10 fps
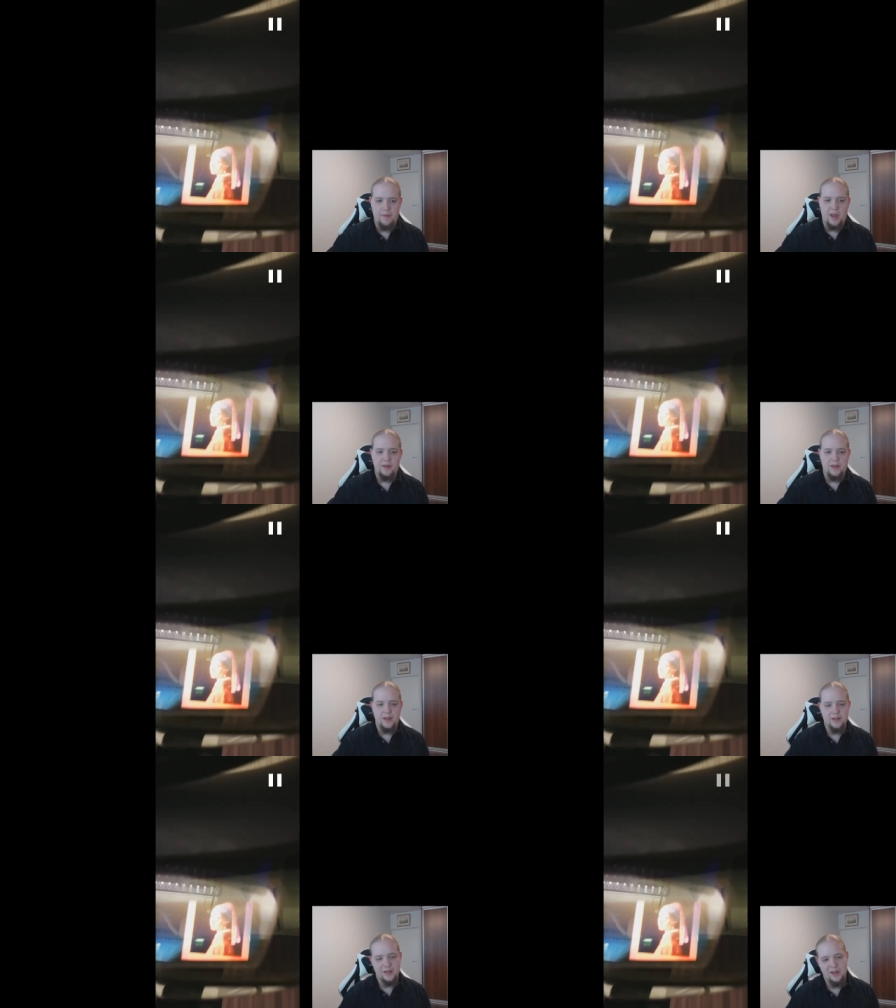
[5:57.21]

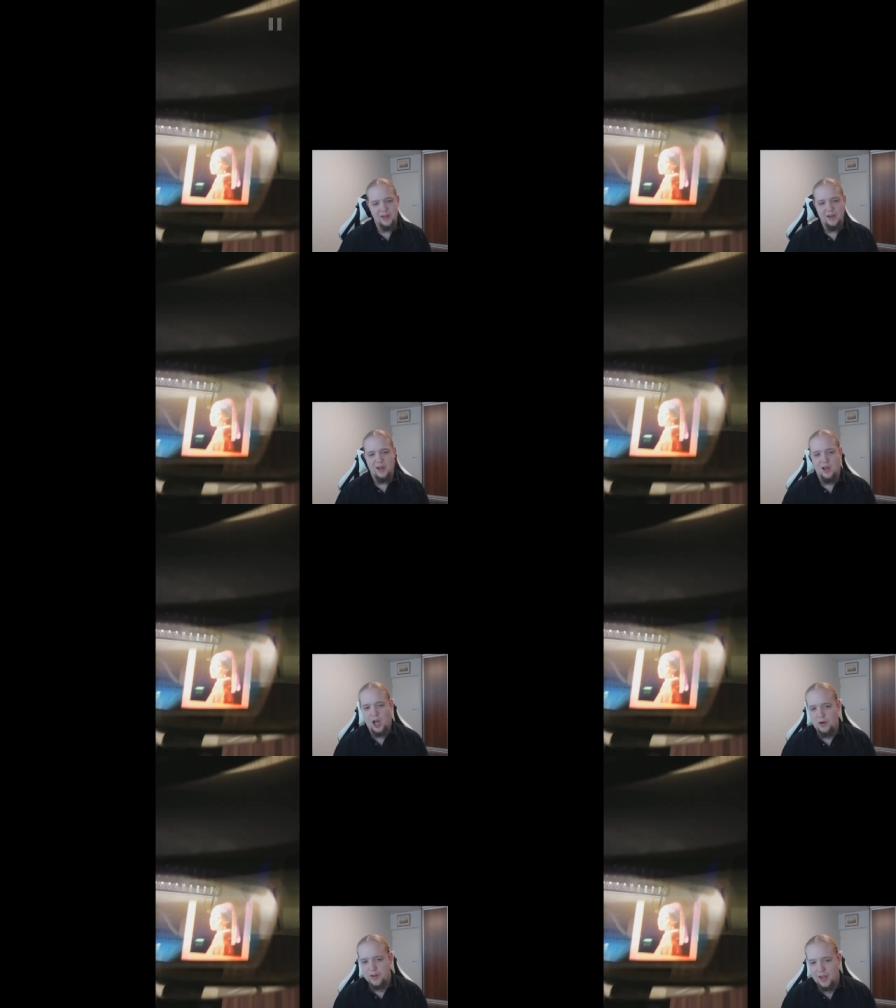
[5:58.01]
paintings
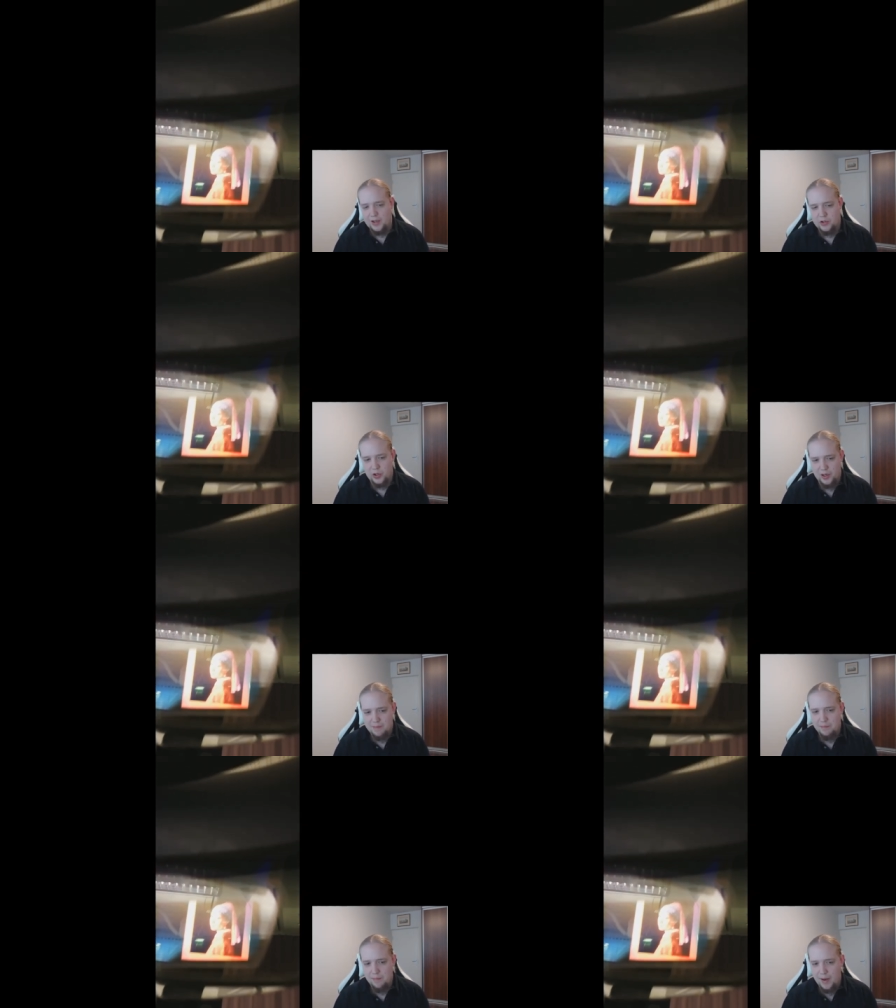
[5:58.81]
aren't actually
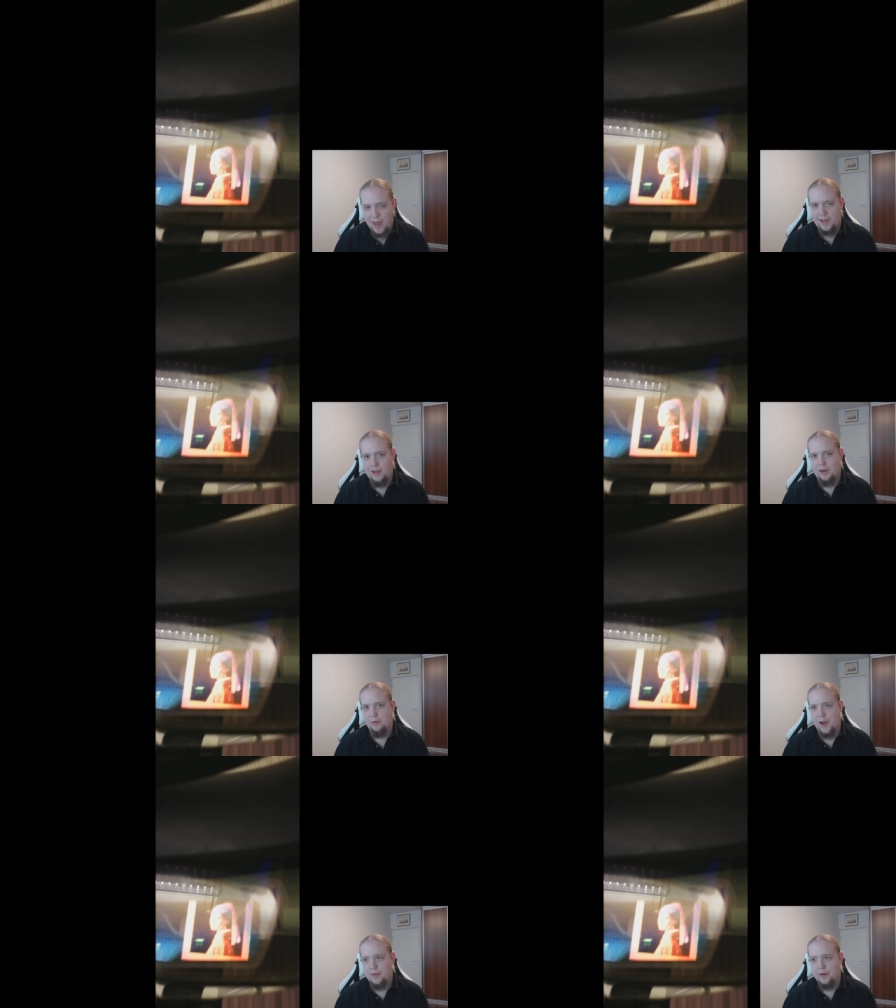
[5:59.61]
black
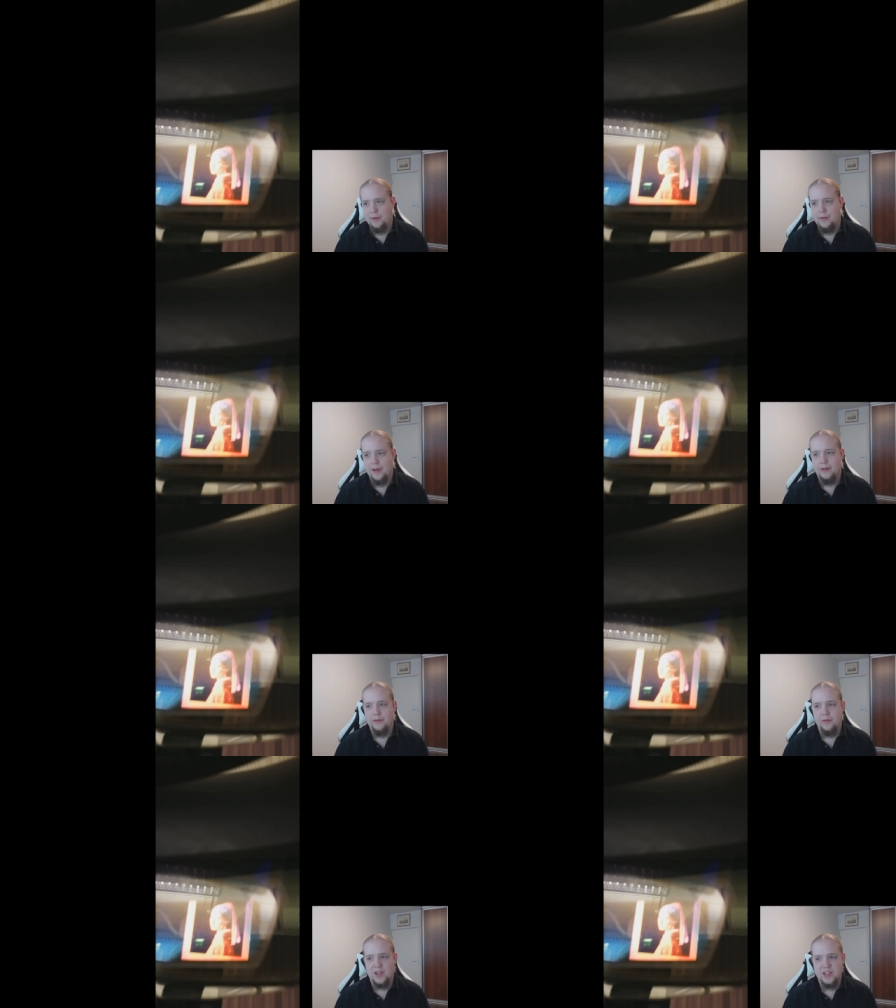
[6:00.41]
rather
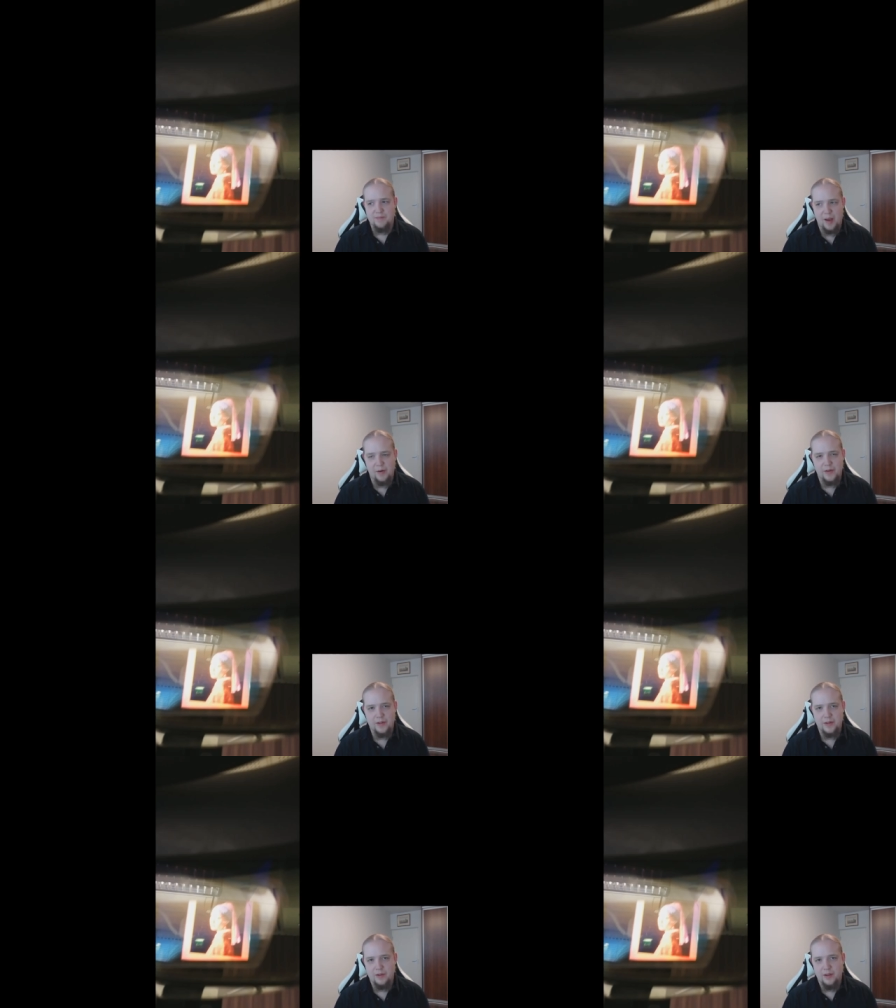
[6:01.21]
than
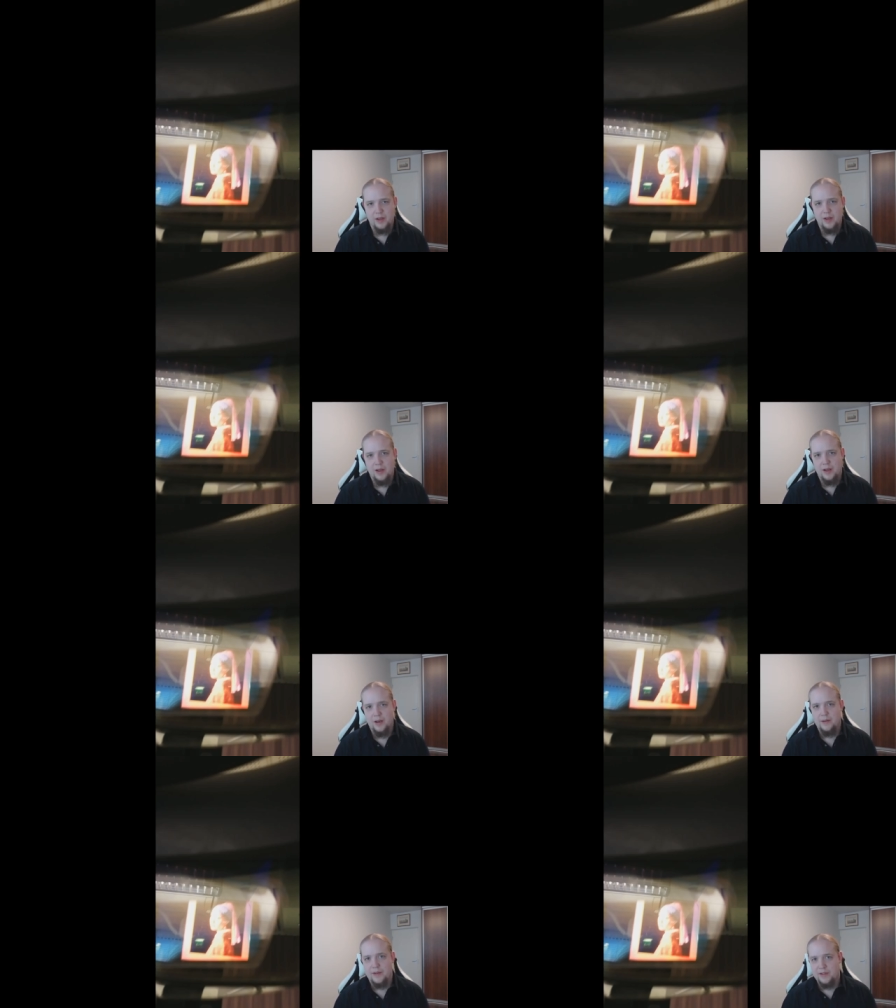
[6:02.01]
transparent.
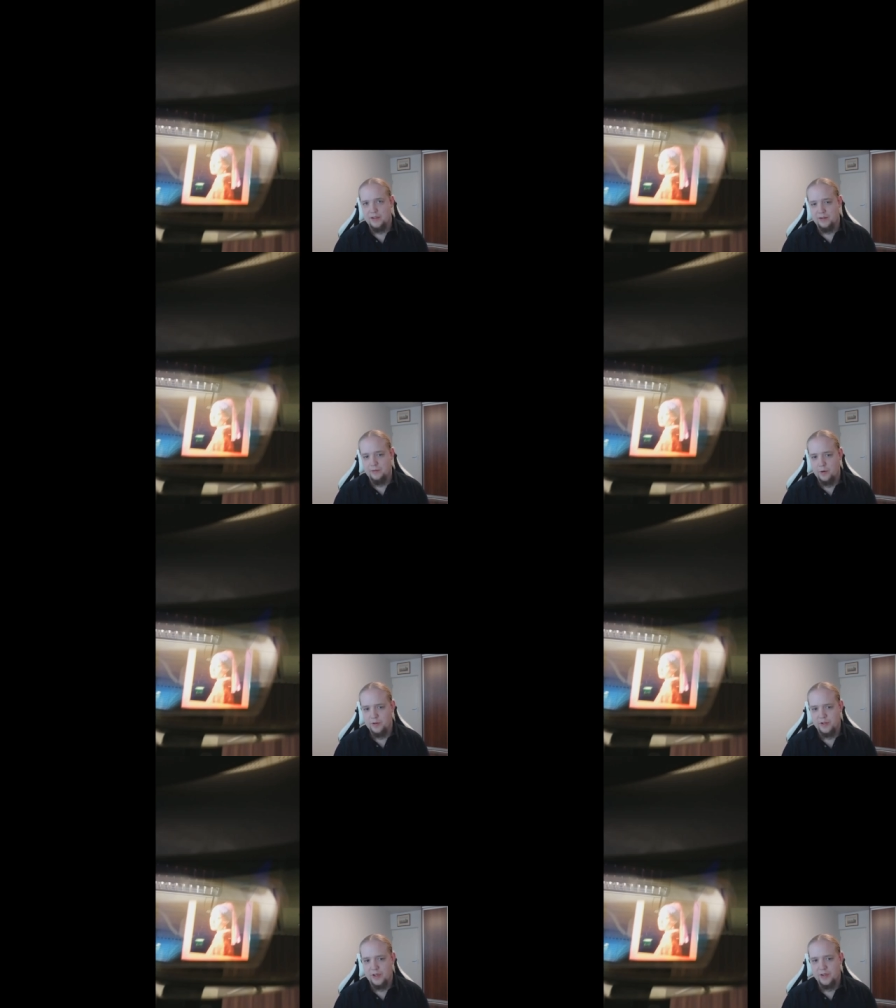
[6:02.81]
This is, of
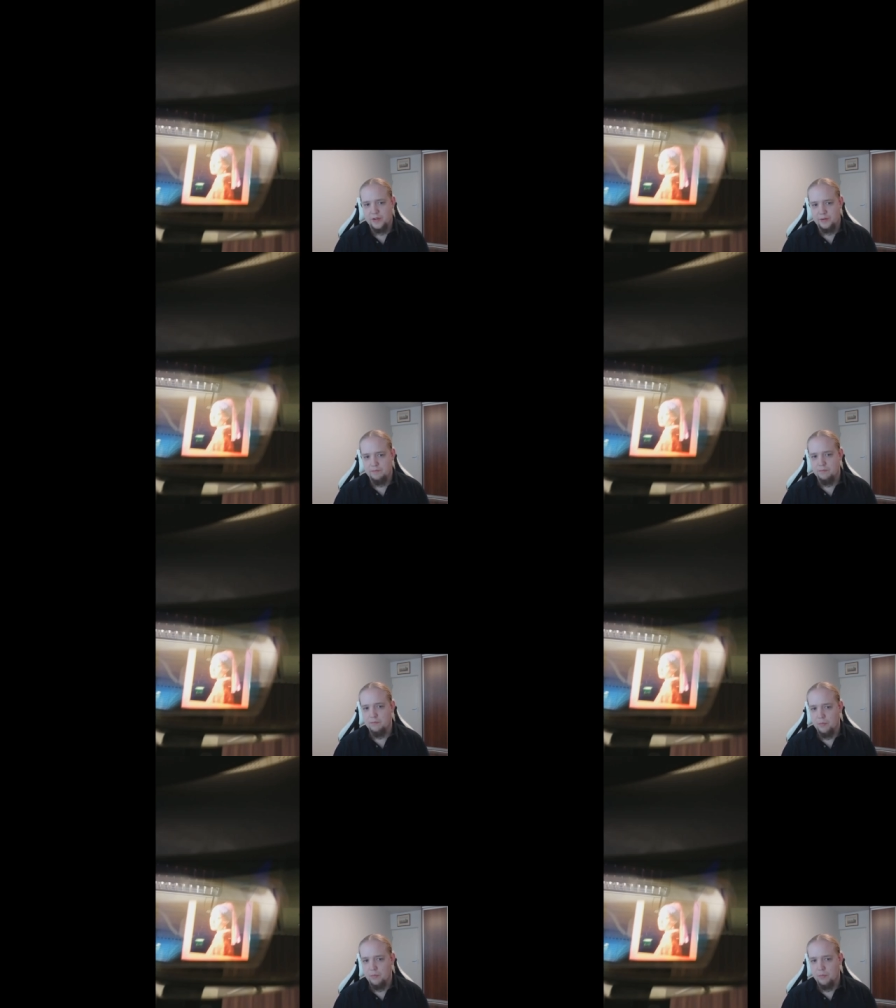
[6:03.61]
course, since